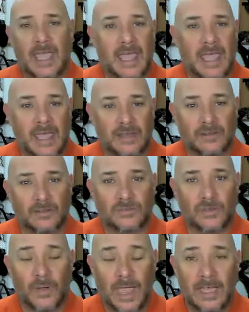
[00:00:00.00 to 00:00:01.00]
And
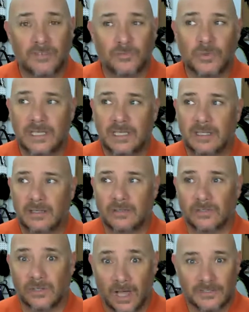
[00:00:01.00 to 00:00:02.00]
so as we
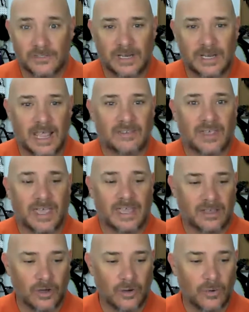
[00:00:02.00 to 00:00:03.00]
launch and as I
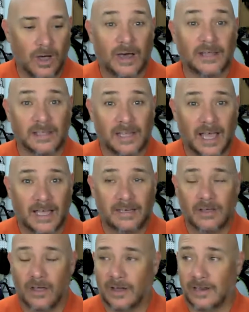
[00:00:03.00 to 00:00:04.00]
go online on